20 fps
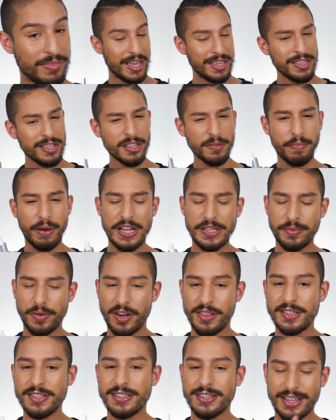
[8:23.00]
I think the price point
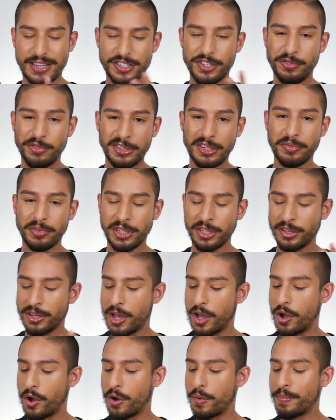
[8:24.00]
on this is actually really, really
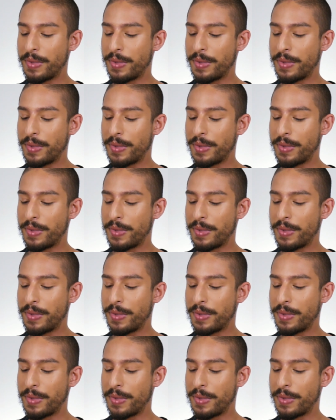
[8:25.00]
low.